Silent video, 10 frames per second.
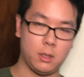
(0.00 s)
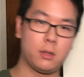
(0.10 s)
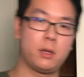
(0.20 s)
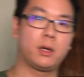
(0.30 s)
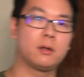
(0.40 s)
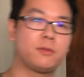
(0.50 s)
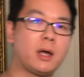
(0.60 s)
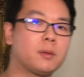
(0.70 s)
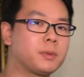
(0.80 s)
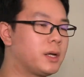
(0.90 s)
Then you're going to
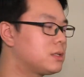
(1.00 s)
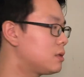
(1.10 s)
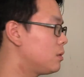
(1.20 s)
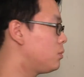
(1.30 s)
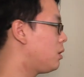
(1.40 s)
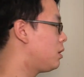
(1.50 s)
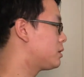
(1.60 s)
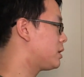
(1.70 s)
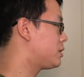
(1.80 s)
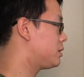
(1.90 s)
find a place in the wall
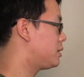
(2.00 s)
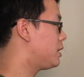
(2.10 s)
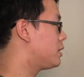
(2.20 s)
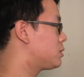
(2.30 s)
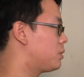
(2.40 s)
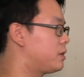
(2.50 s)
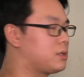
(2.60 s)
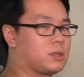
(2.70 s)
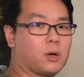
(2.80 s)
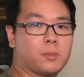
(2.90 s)
such as this where there's
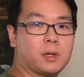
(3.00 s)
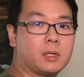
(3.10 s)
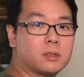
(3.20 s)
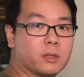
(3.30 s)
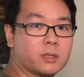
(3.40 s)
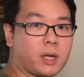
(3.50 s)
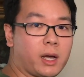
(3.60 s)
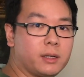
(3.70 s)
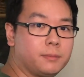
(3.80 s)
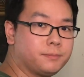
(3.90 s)
an opening to the
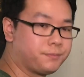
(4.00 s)
side.